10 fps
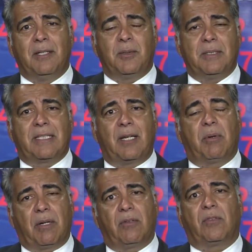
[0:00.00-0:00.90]
would say,
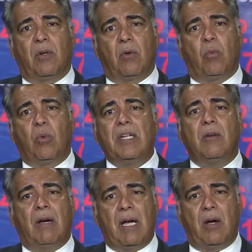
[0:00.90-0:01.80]
but also we
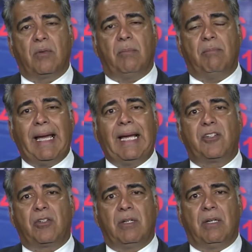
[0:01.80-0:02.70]
know how to match